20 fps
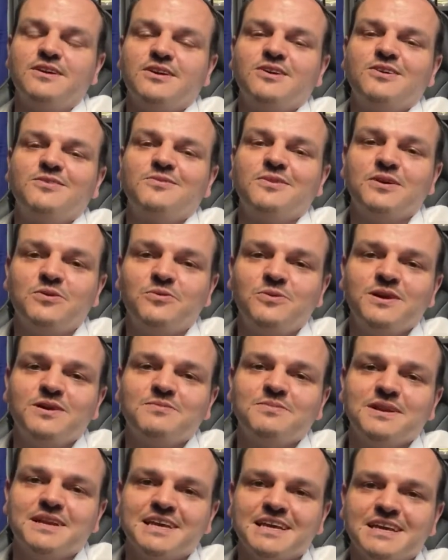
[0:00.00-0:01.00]
Where we
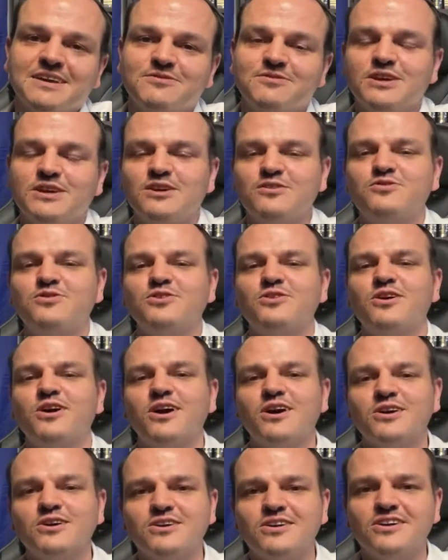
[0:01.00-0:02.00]
believe, if you are a
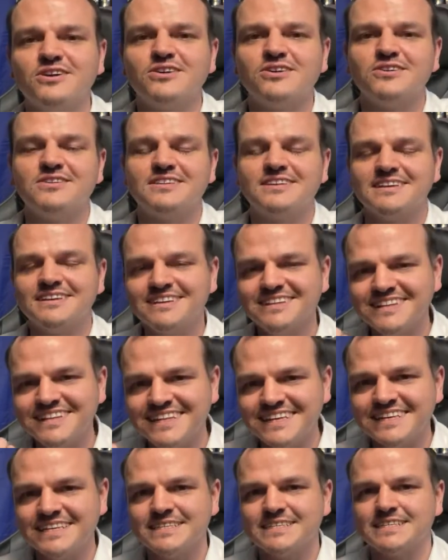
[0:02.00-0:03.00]
good,
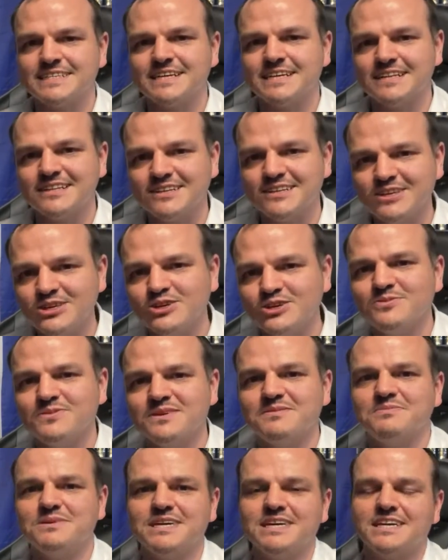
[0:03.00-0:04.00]
decent human
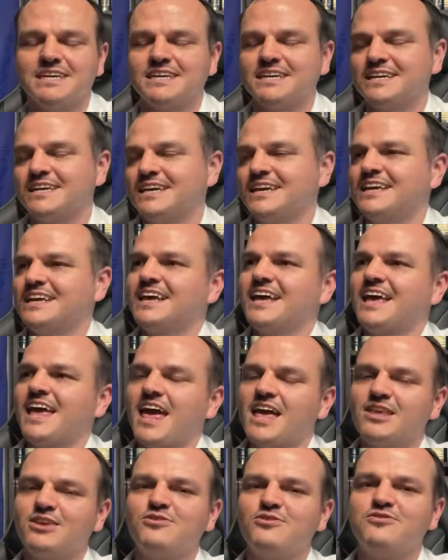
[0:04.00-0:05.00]
being
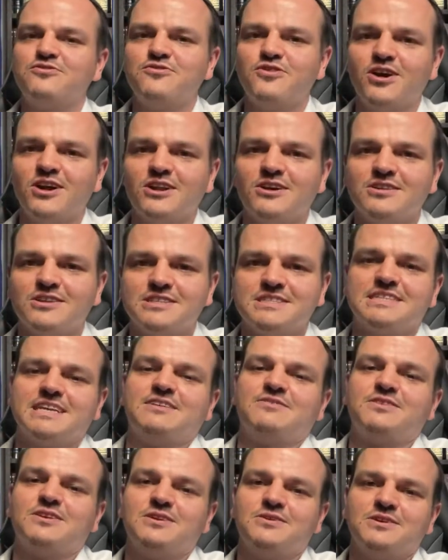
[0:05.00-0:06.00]
and you follow the
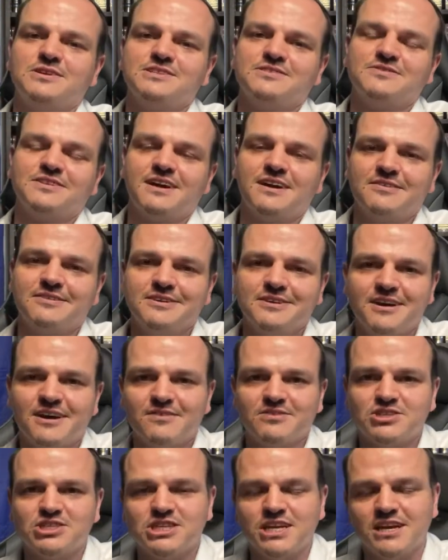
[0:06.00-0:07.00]
7 laws of Noah, you have a
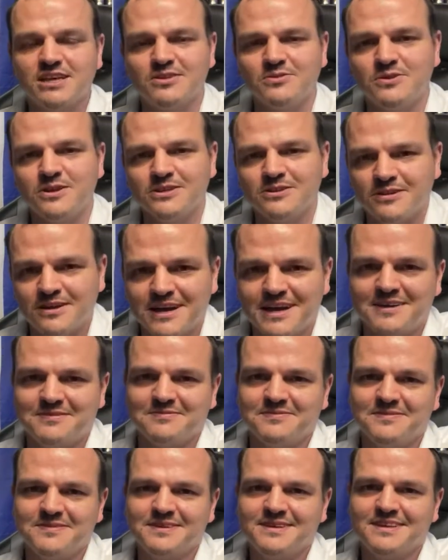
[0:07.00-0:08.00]
share in the world to come.
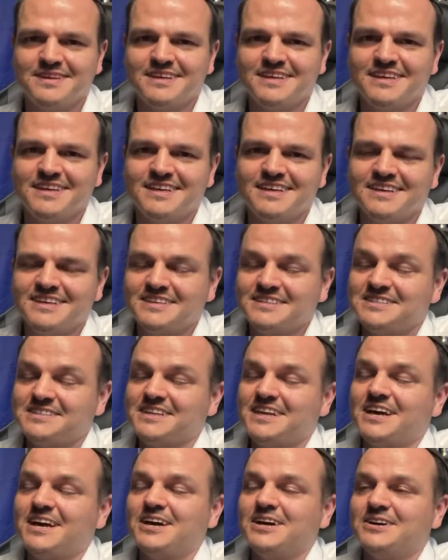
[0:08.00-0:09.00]

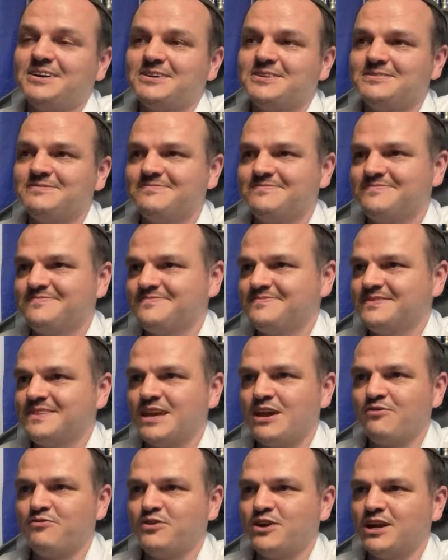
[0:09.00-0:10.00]
So
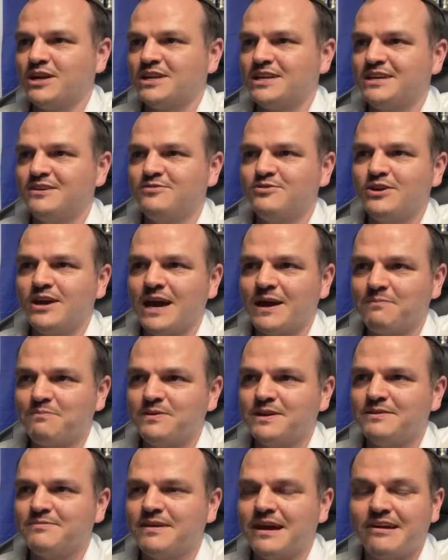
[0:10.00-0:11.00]
definitely, if you're
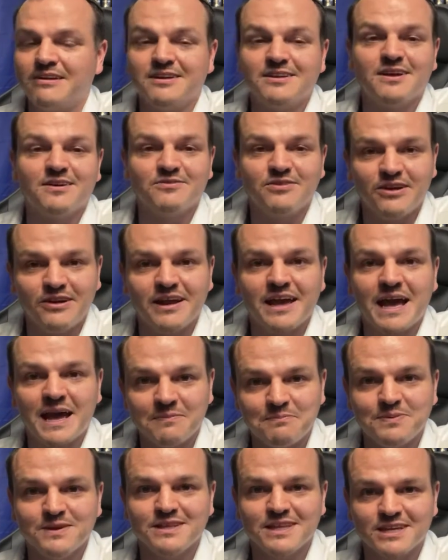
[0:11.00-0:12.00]
happily married, I'm very
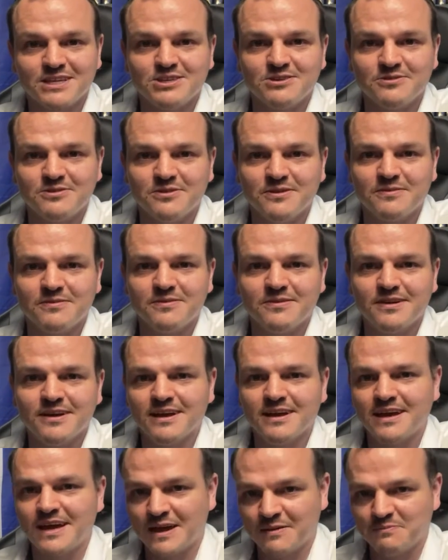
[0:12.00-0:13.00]
happy that you're
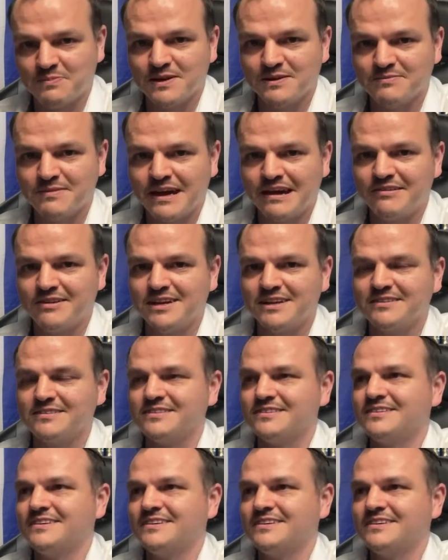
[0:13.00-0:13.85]
happily married